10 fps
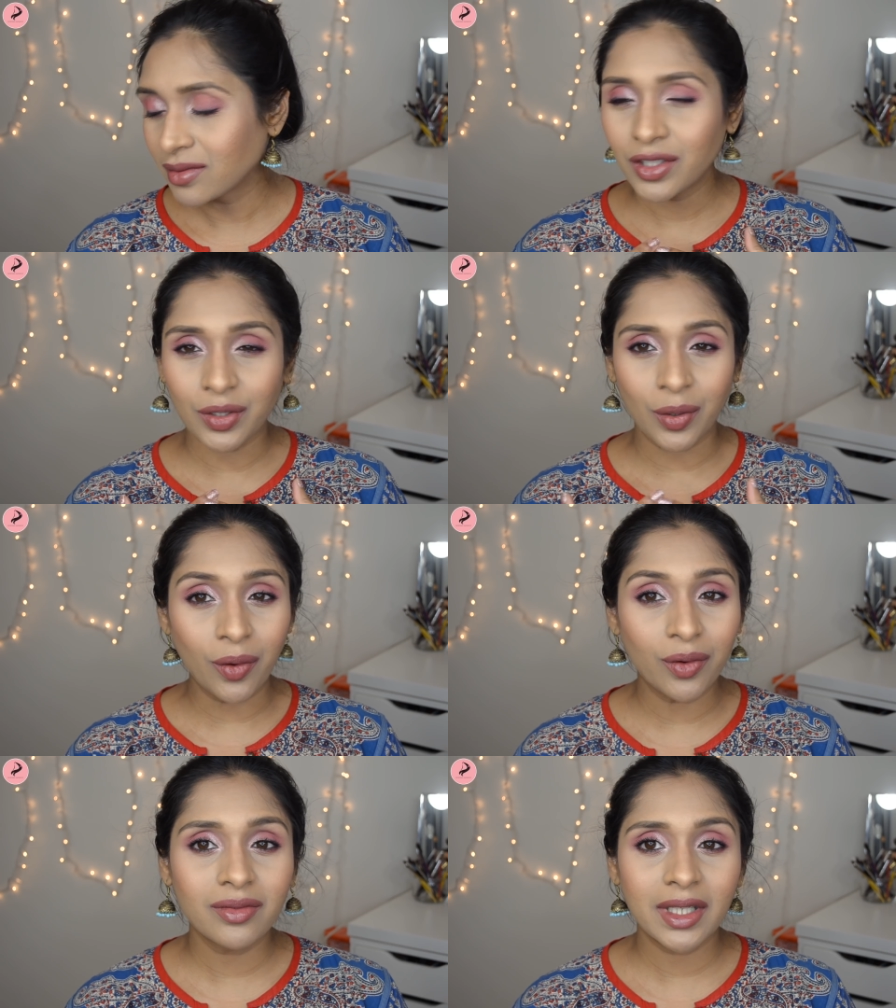you
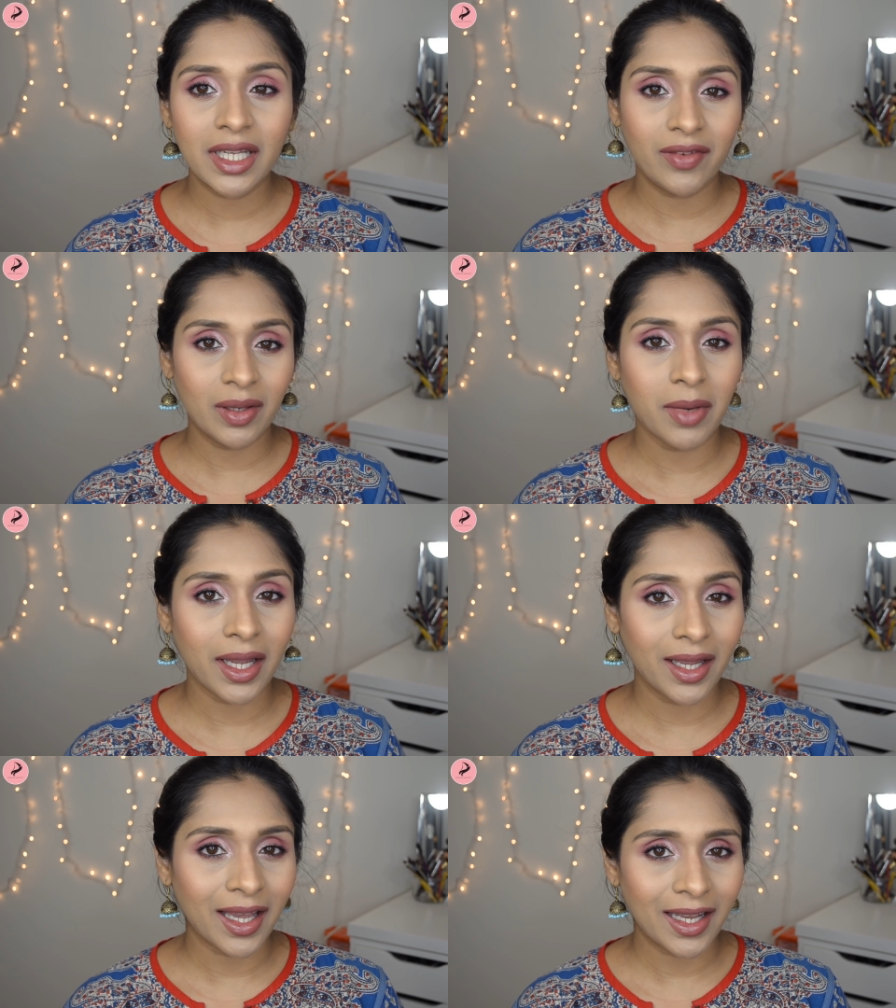know, leaving
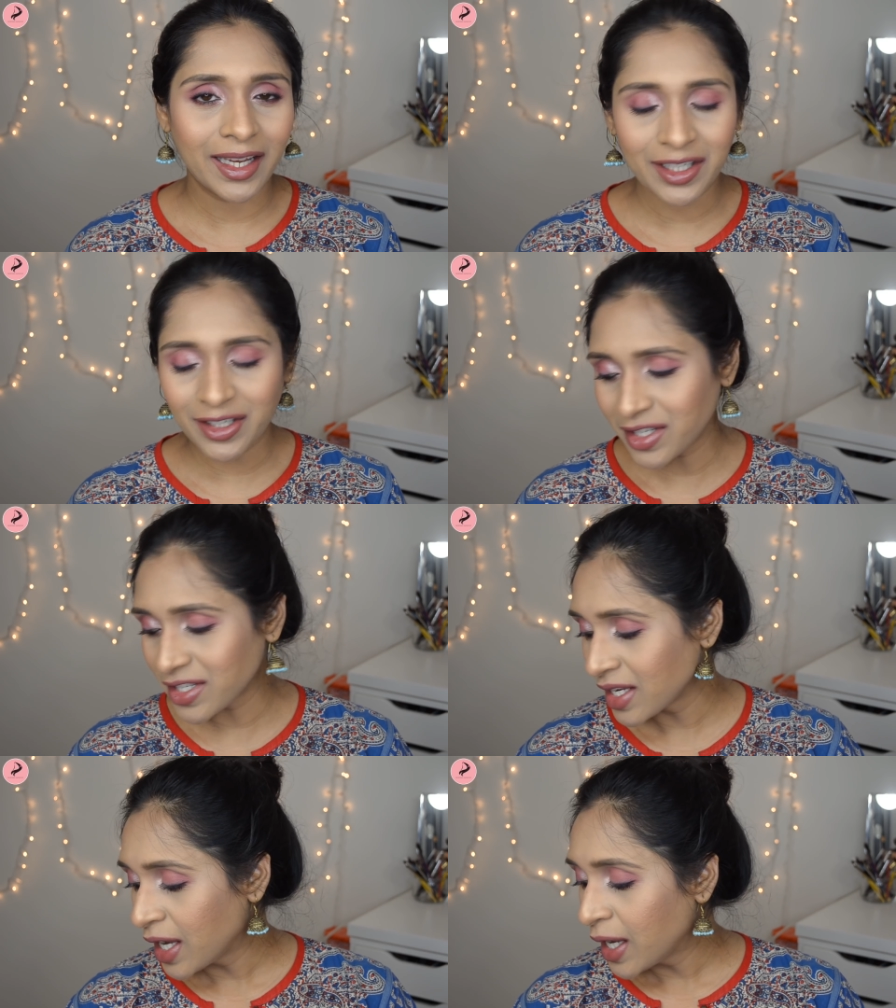my highlighters.